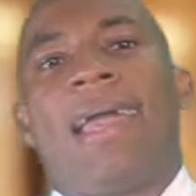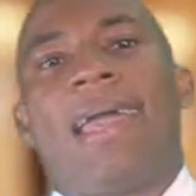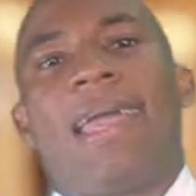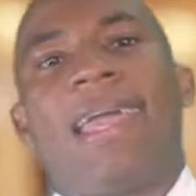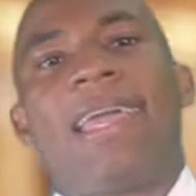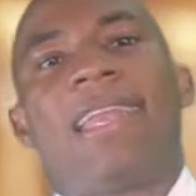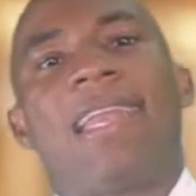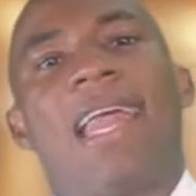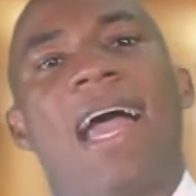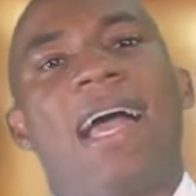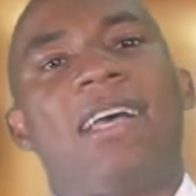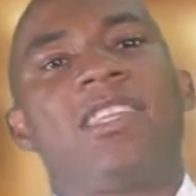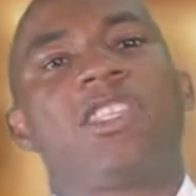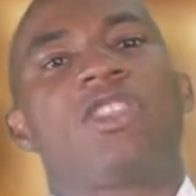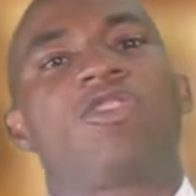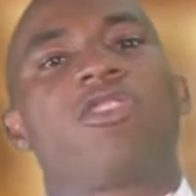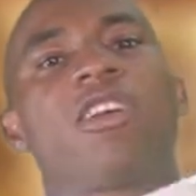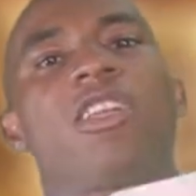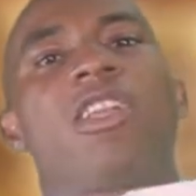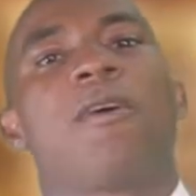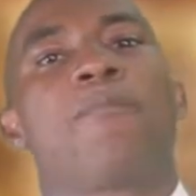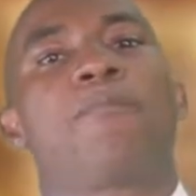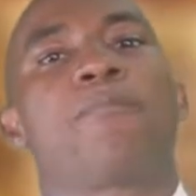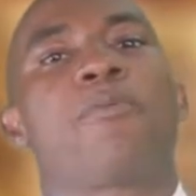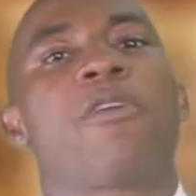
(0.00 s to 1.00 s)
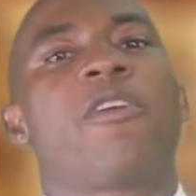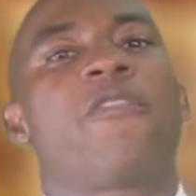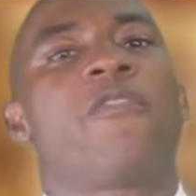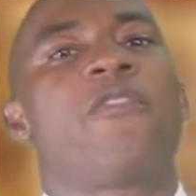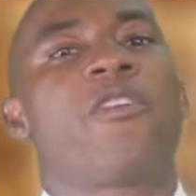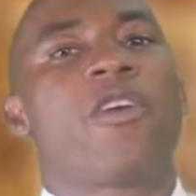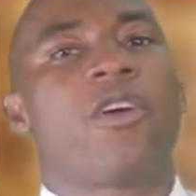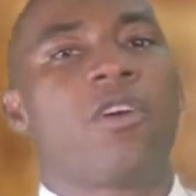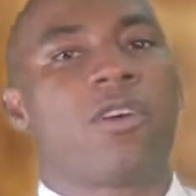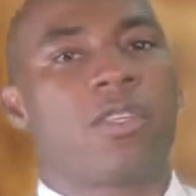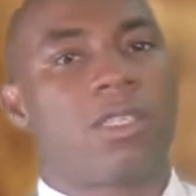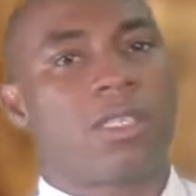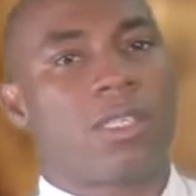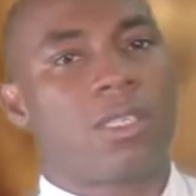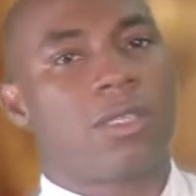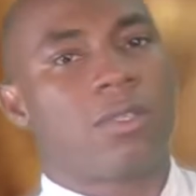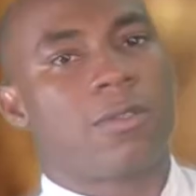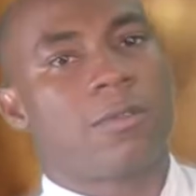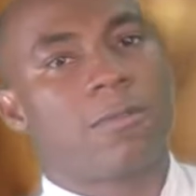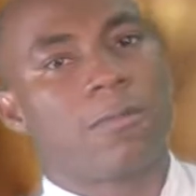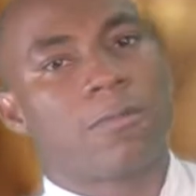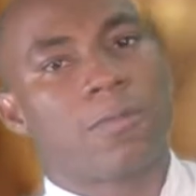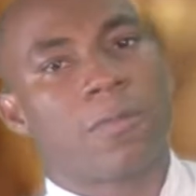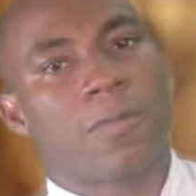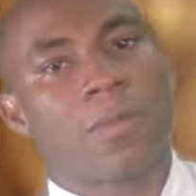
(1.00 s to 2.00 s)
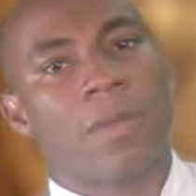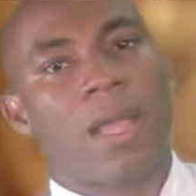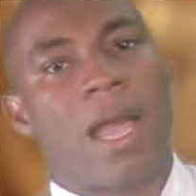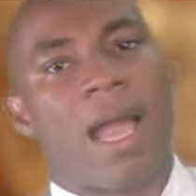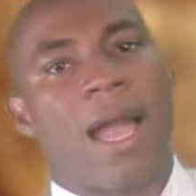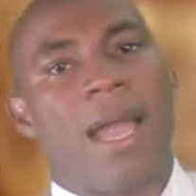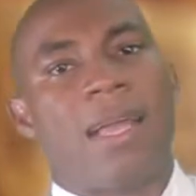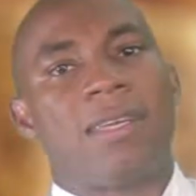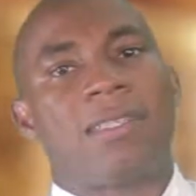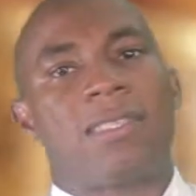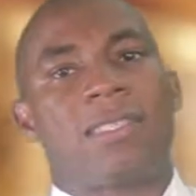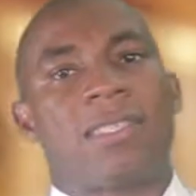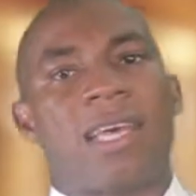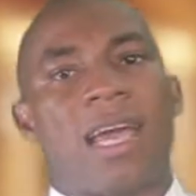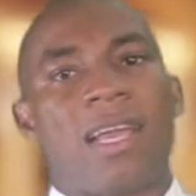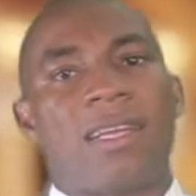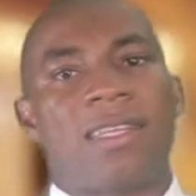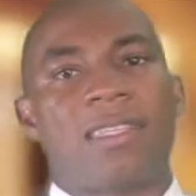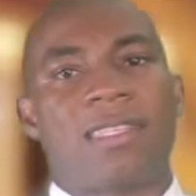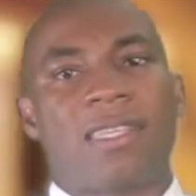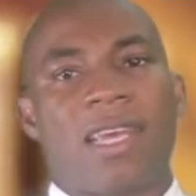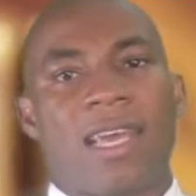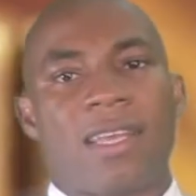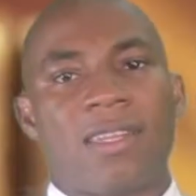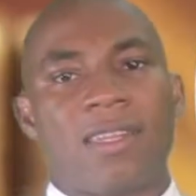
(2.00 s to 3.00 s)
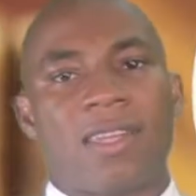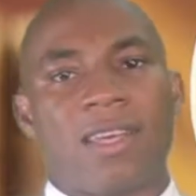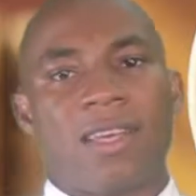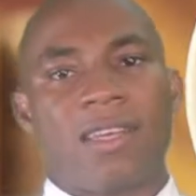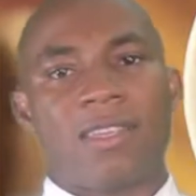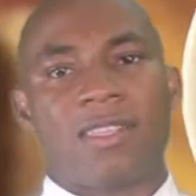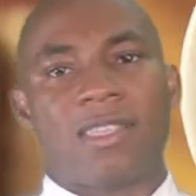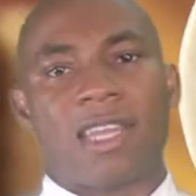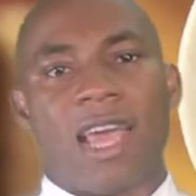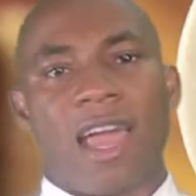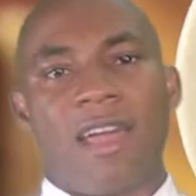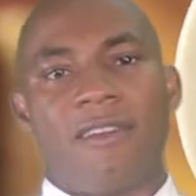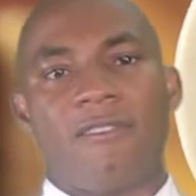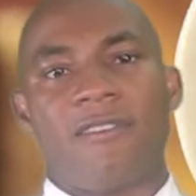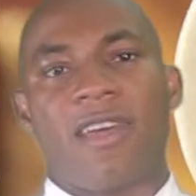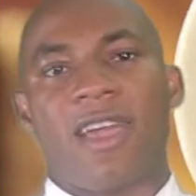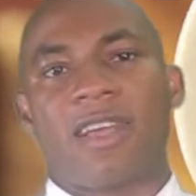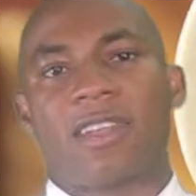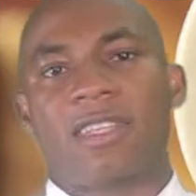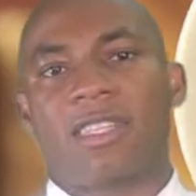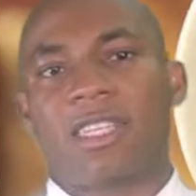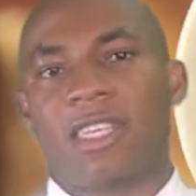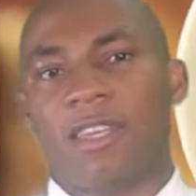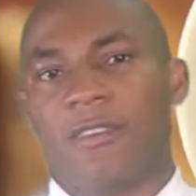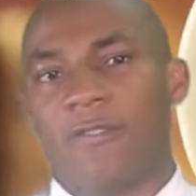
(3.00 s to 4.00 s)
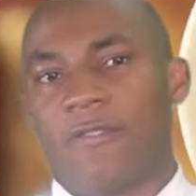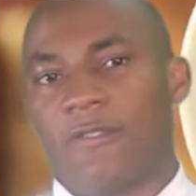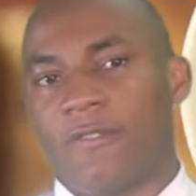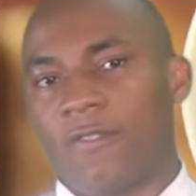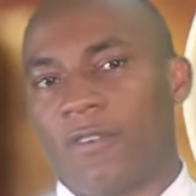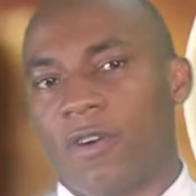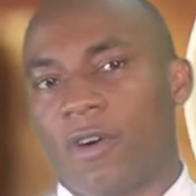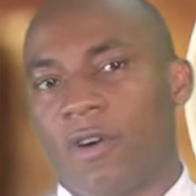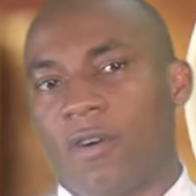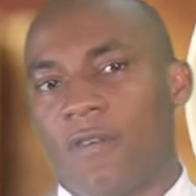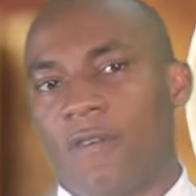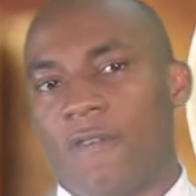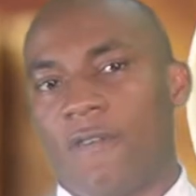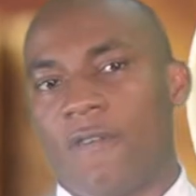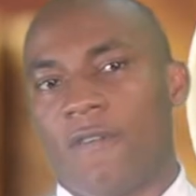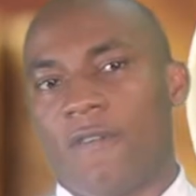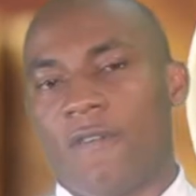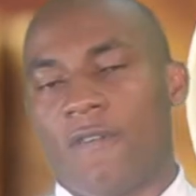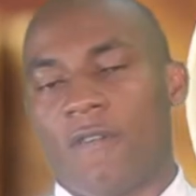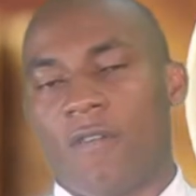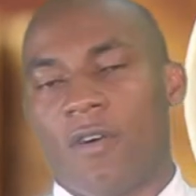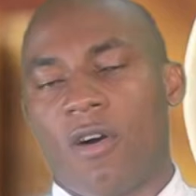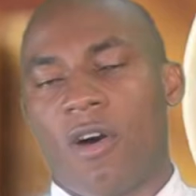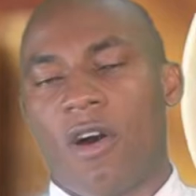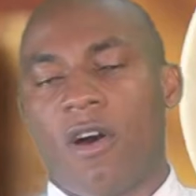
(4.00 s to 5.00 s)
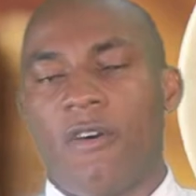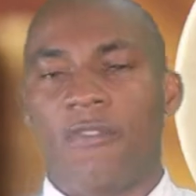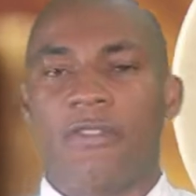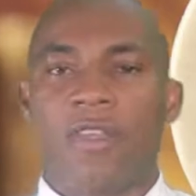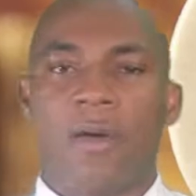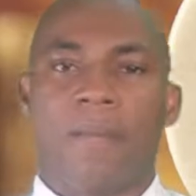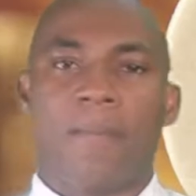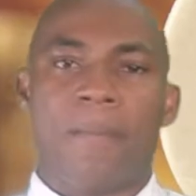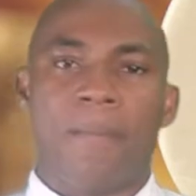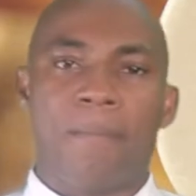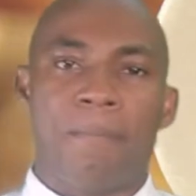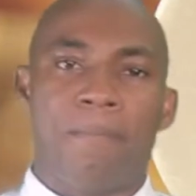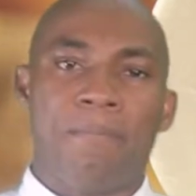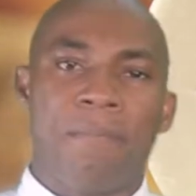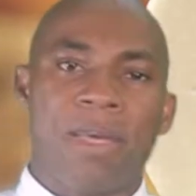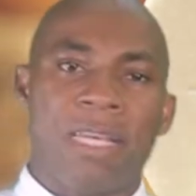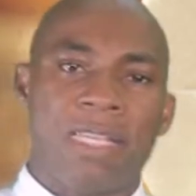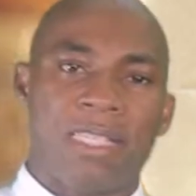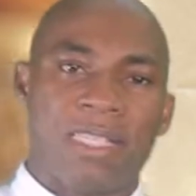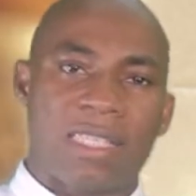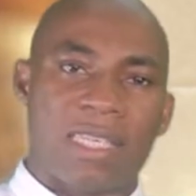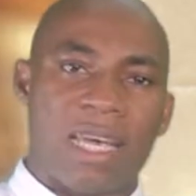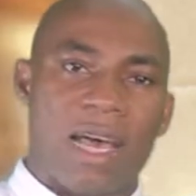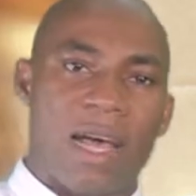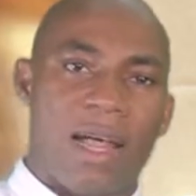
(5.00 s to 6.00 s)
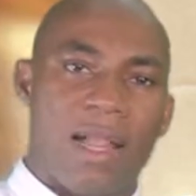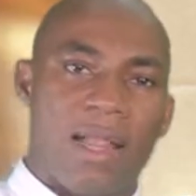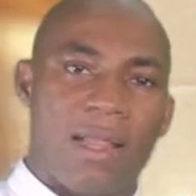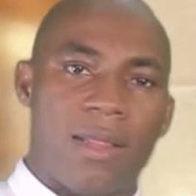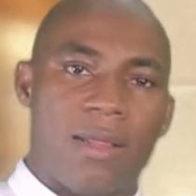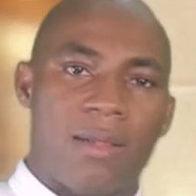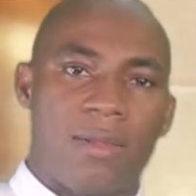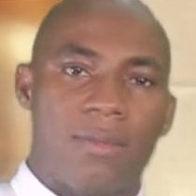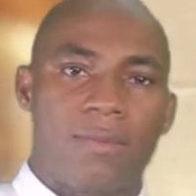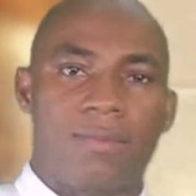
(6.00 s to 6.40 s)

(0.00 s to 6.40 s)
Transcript: In answering the previous, I cited the directive of the Missal,